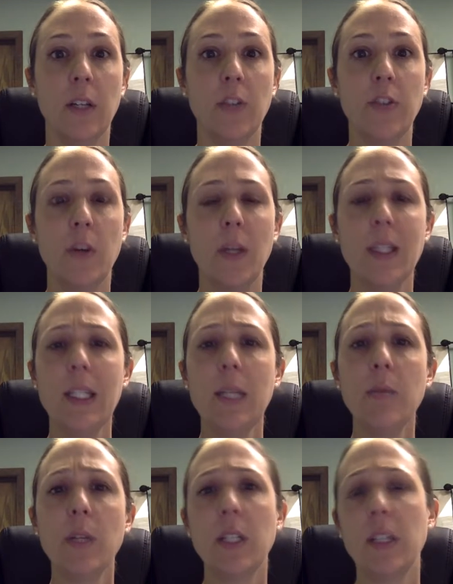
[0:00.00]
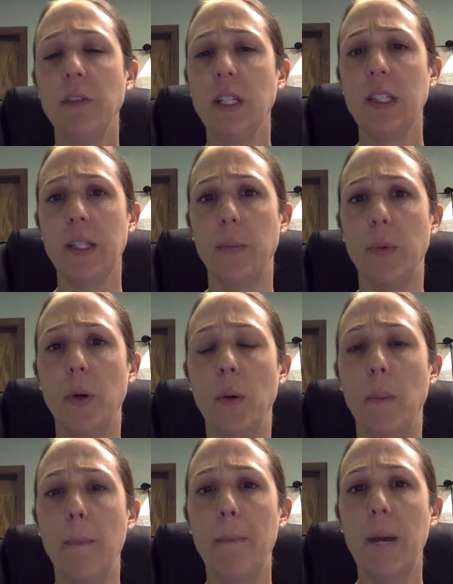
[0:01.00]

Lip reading: So it seems relatively simple,